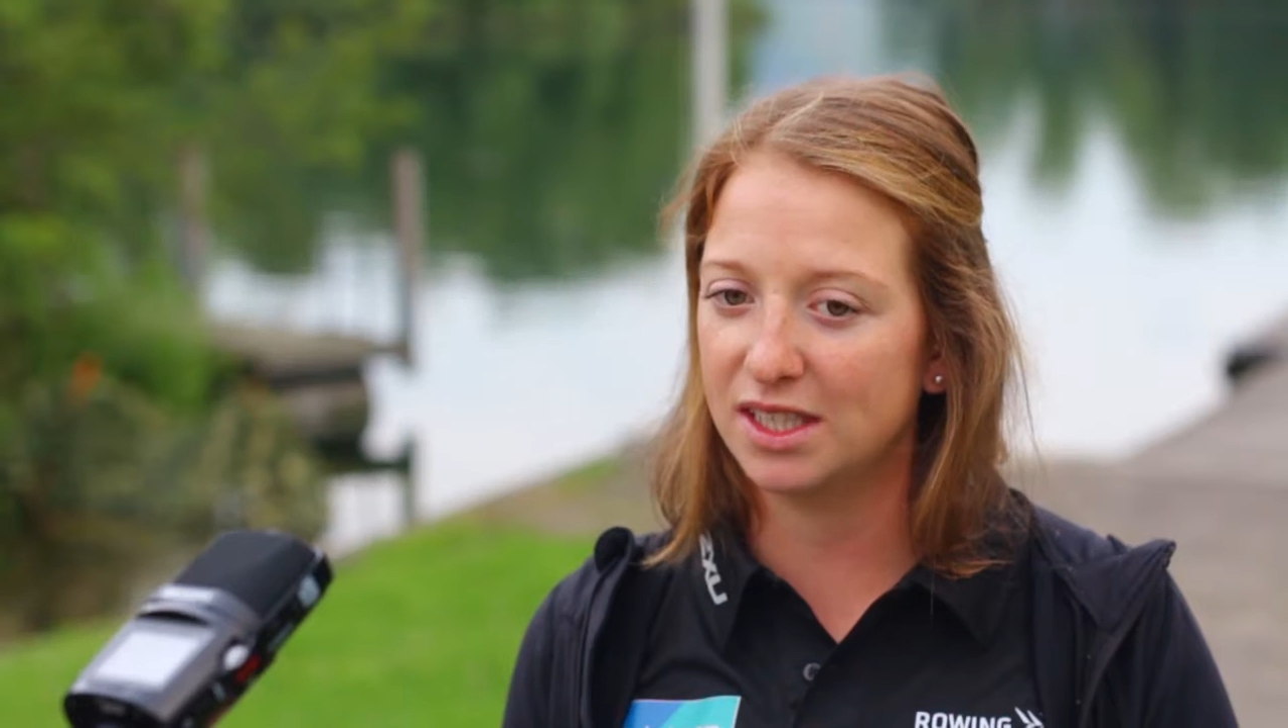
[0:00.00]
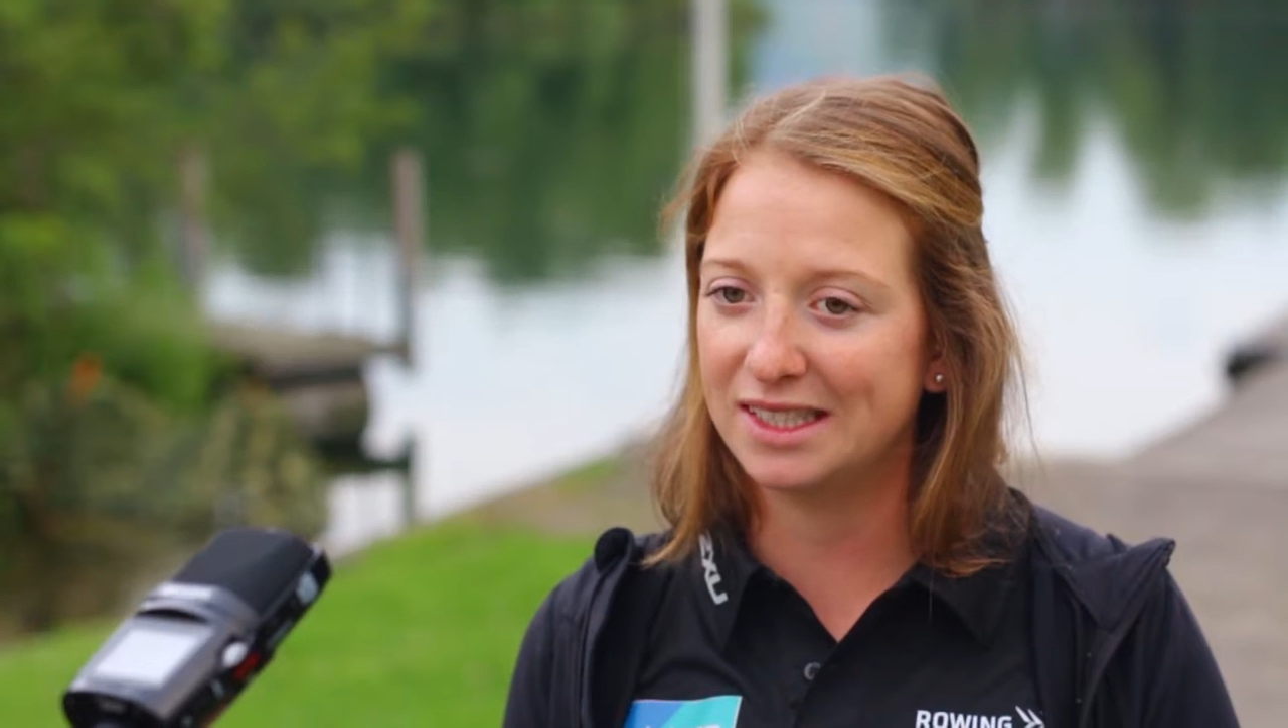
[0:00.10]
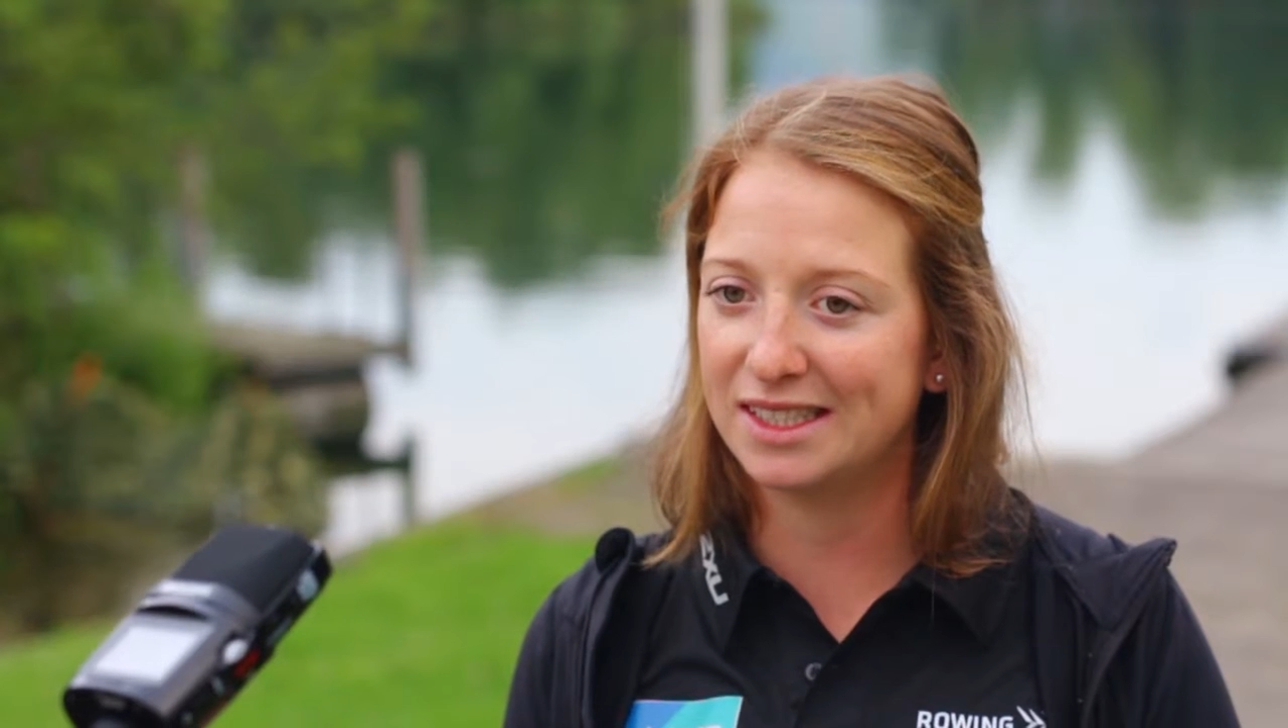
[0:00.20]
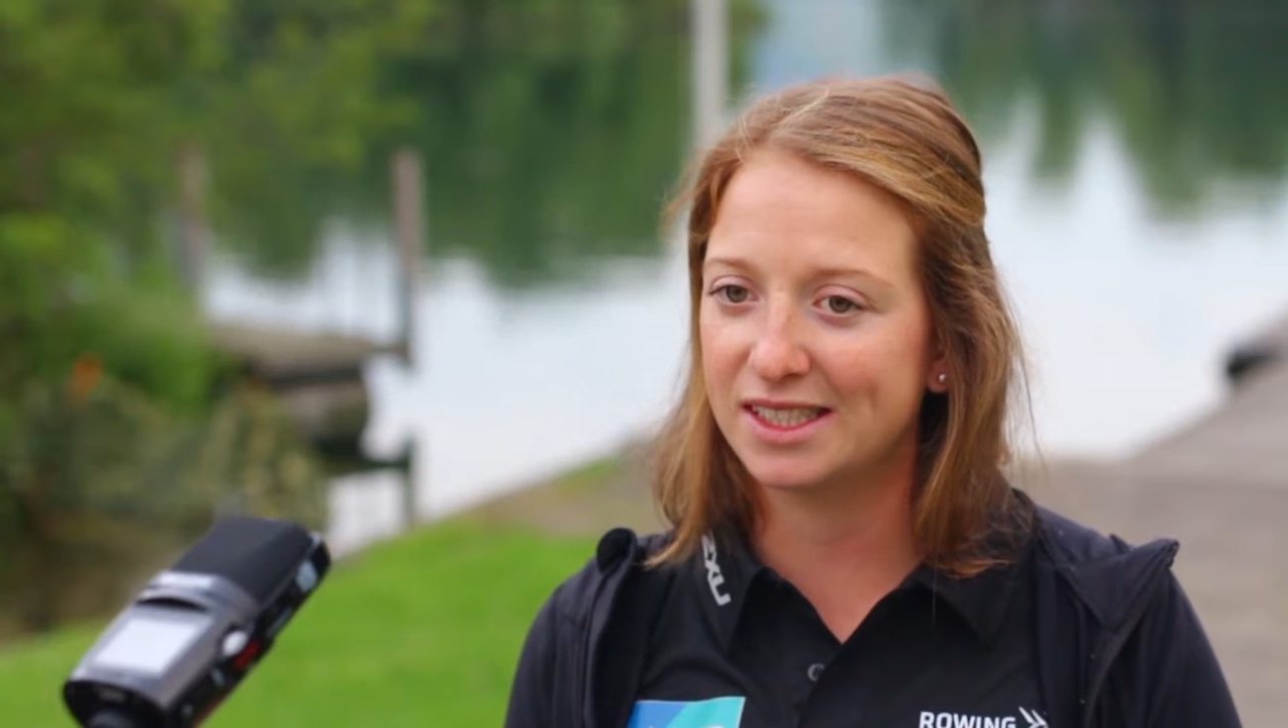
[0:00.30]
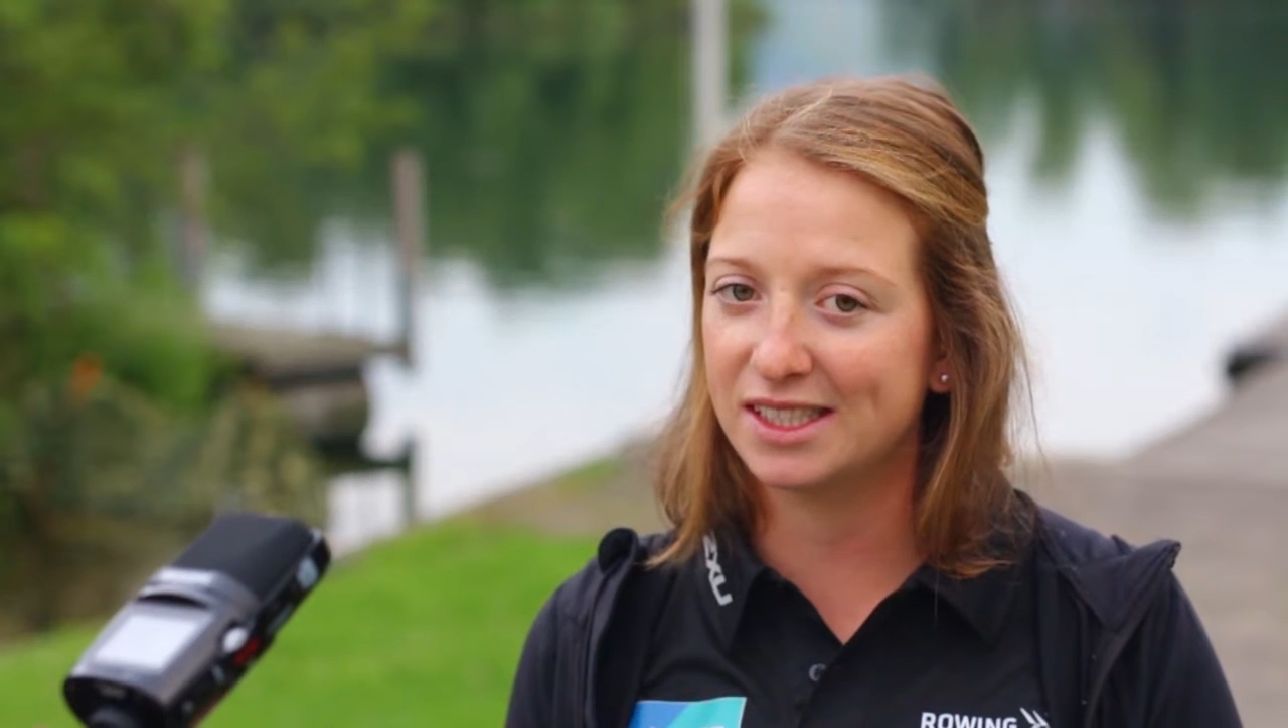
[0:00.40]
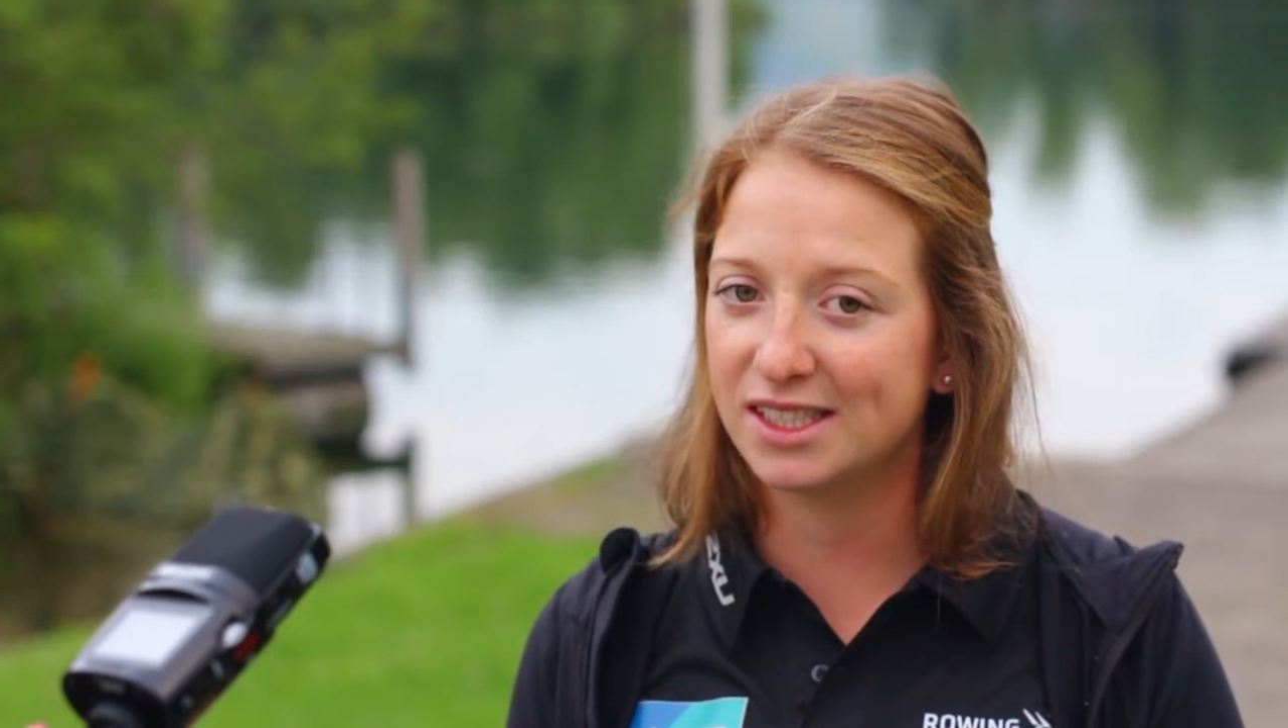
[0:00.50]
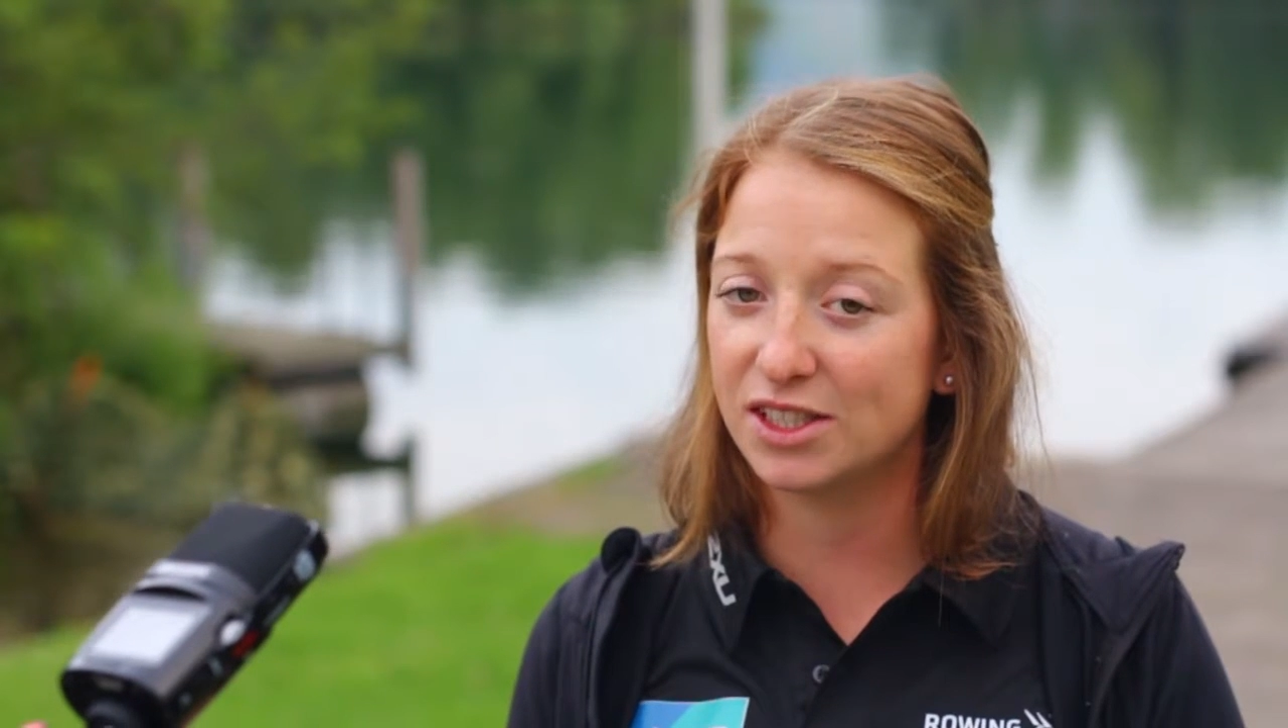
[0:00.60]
is,